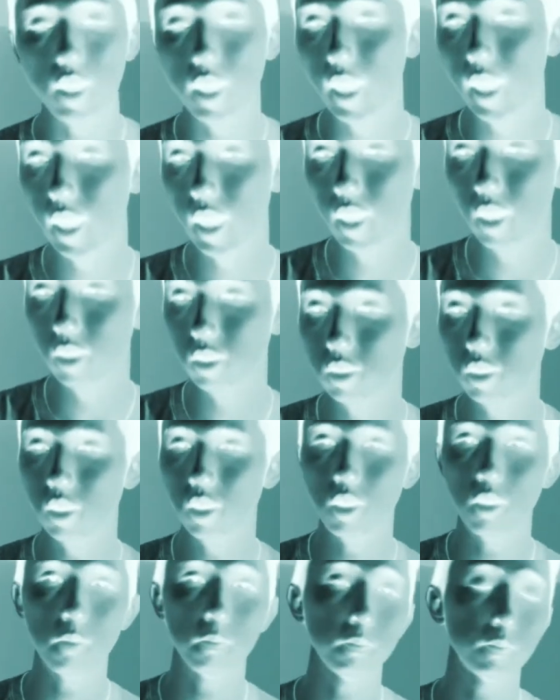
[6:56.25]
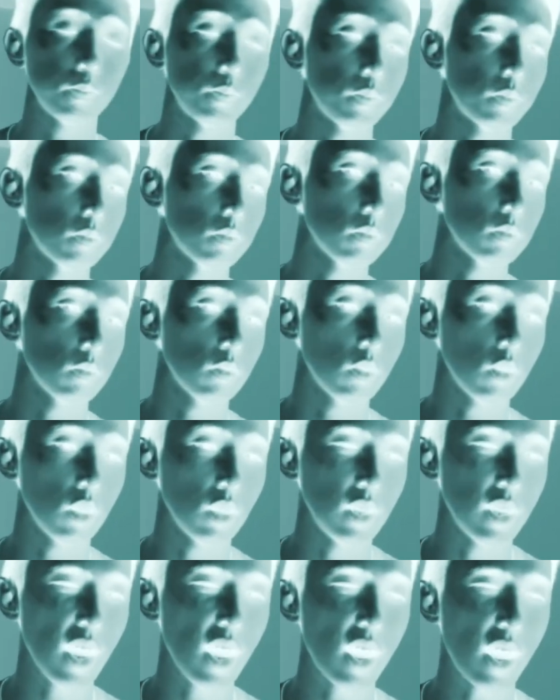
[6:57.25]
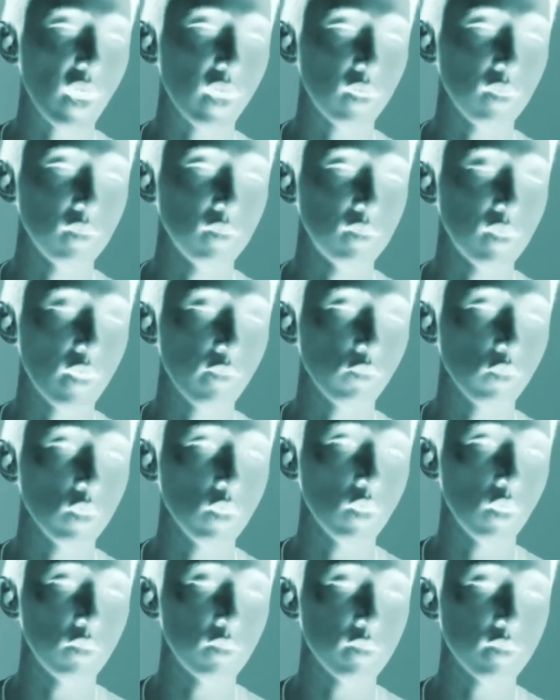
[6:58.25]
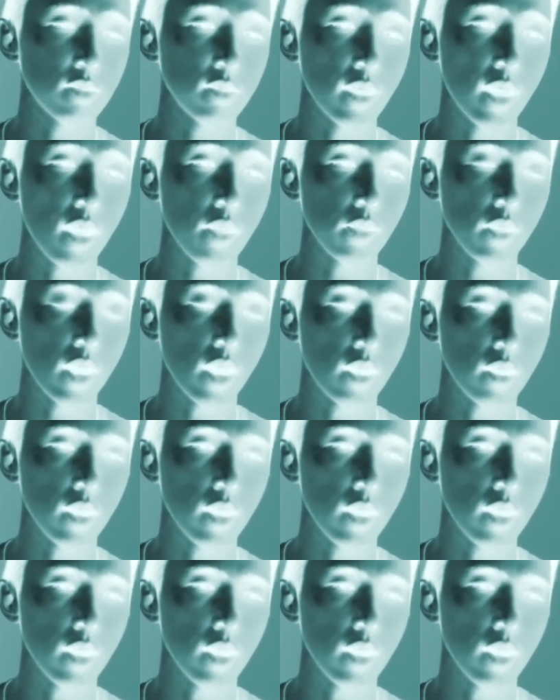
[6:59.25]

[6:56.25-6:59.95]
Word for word: And yeah, I can definitely understand that.